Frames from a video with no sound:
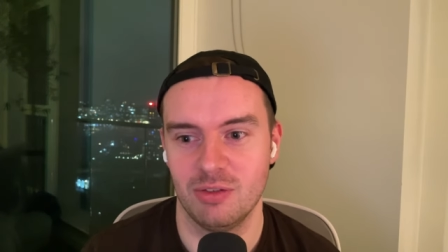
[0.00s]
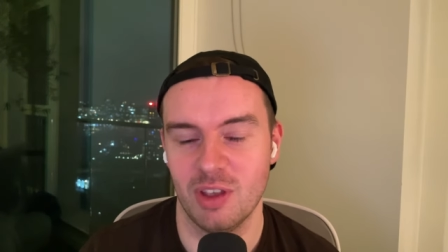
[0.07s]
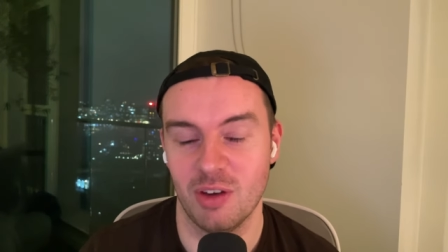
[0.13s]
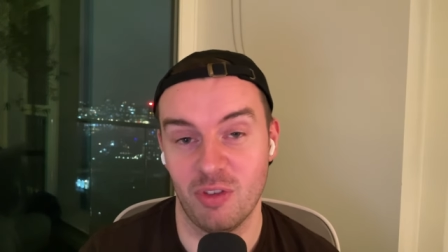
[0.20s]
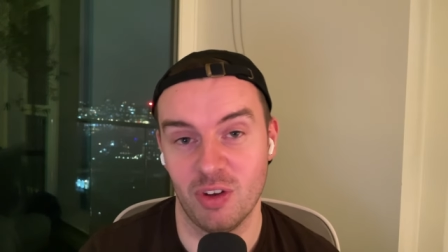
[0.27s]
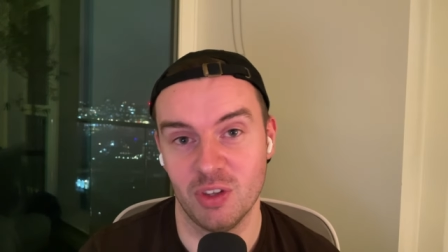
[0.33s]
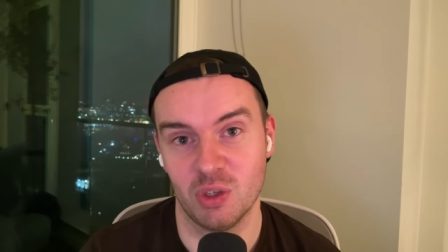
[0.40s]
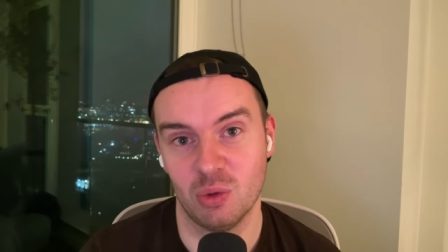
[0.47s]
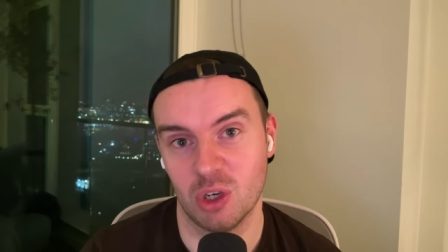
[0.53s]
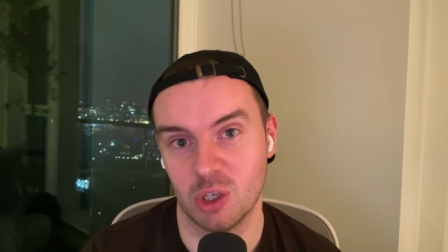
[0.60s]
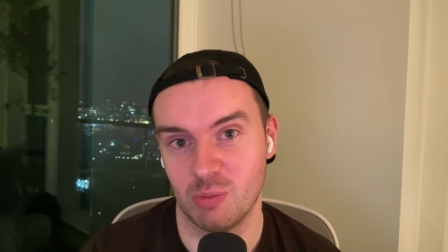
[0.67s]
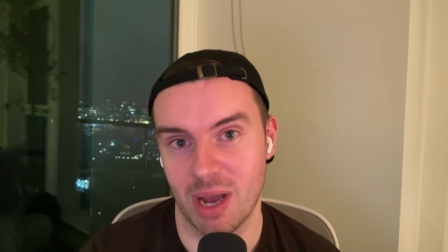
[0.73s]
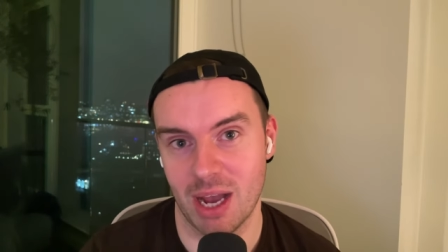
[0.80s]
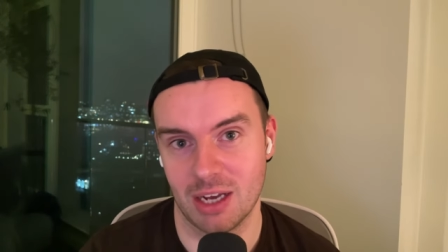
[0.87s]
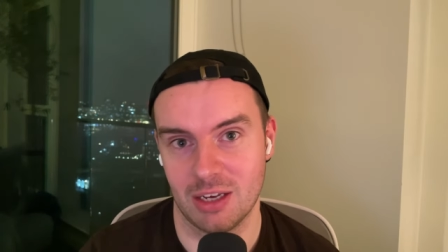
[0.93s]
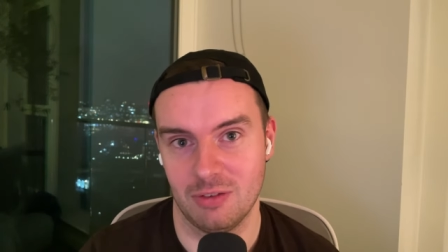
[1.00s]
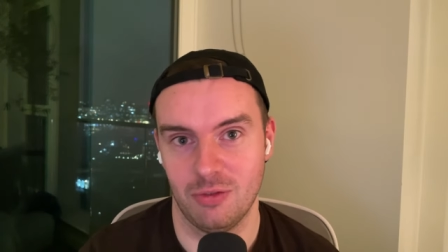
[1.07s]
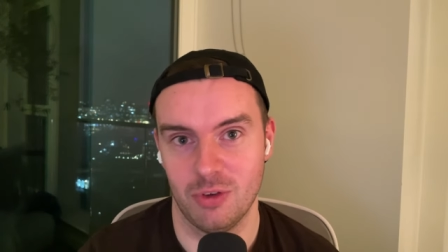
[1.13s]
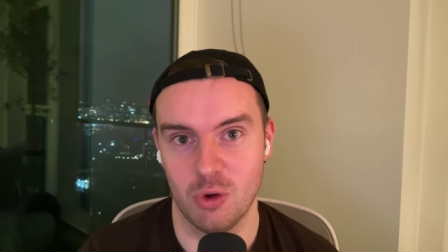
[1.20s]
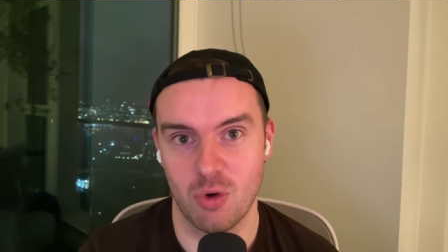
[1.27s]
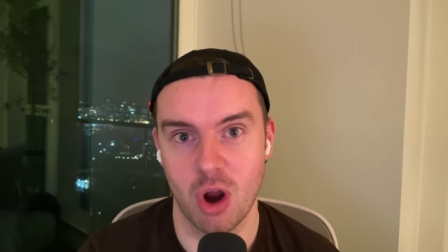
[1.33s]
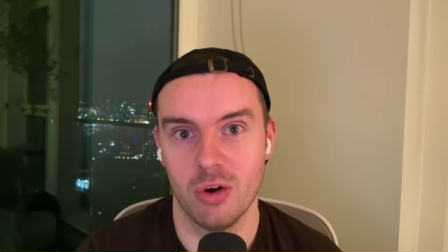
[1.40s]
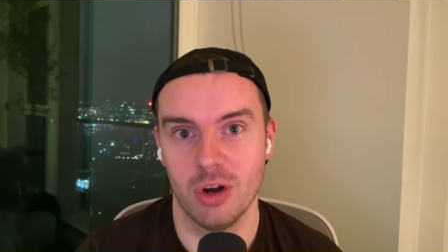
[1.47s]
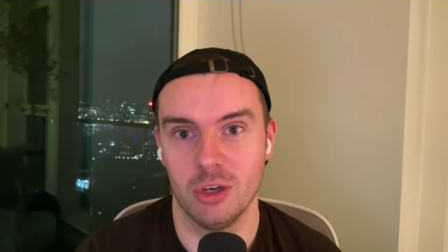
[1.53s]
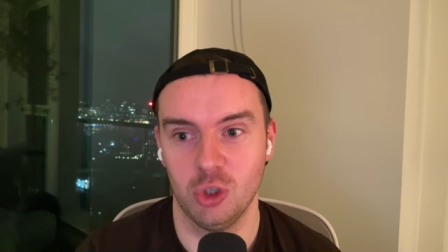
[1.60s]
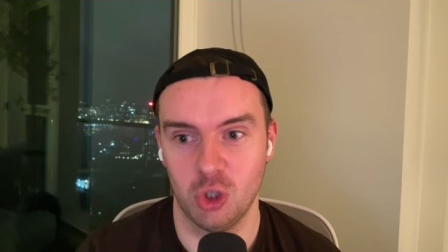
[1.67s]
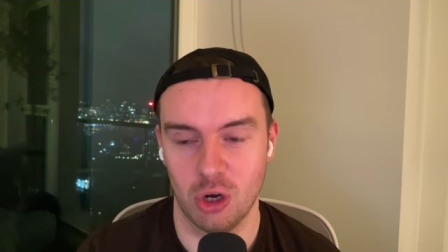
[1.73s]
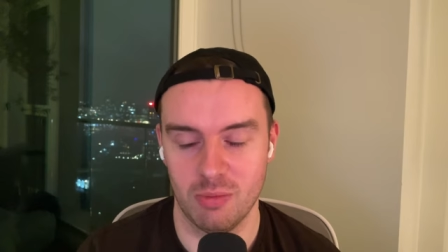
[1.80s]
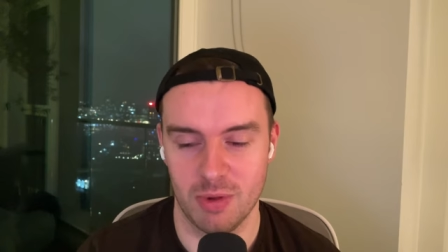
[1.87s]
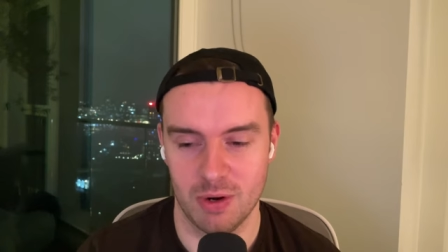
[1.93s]
they're fun to watch back for your own
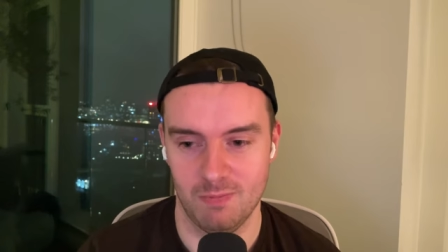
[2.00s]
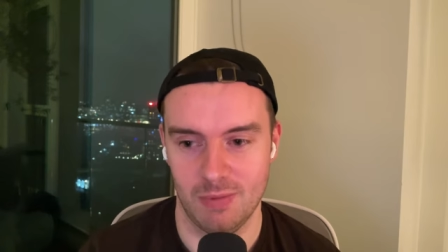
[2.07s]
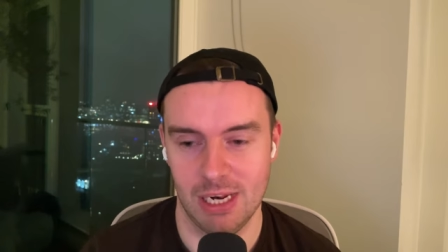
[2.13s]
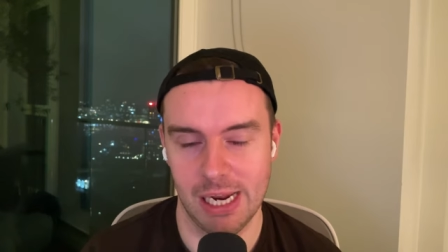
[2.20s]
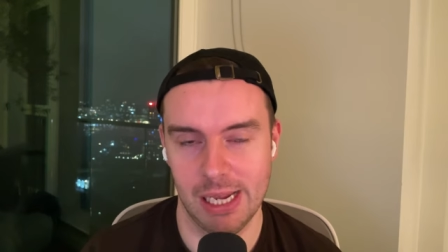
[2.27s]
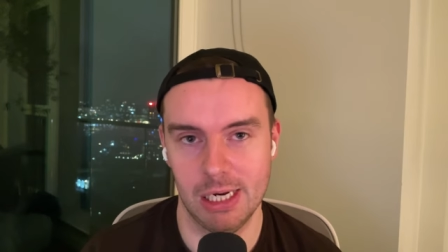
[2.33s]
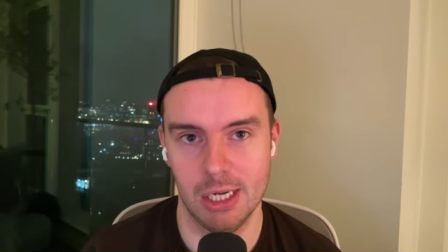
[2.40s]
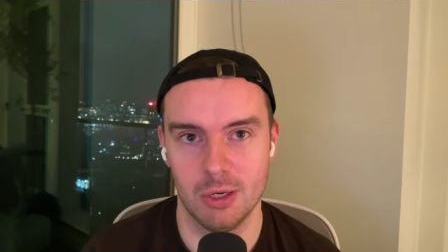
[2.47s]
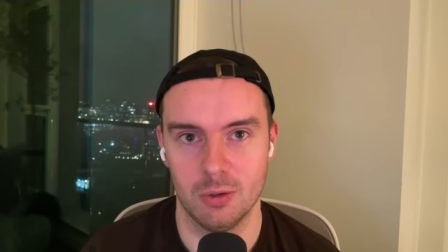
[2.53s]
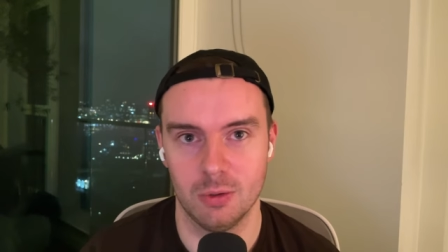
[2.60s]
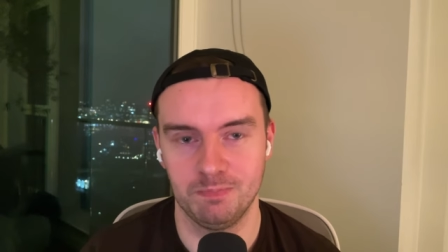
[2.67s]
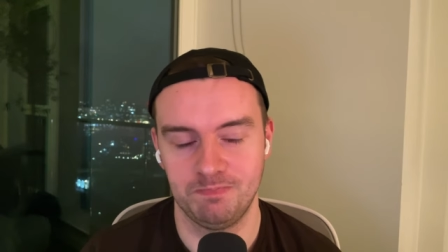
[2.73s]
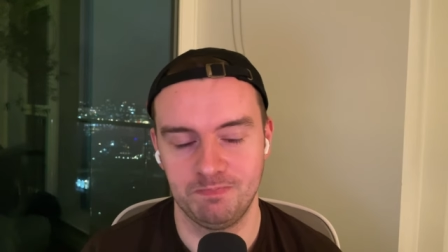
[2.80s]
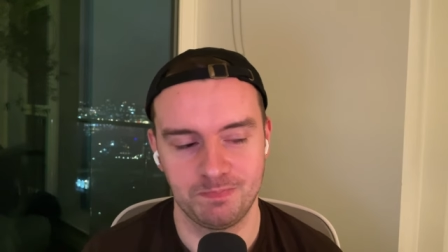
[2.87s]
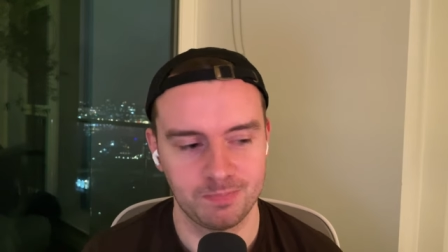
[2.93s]
enjoyment, let alone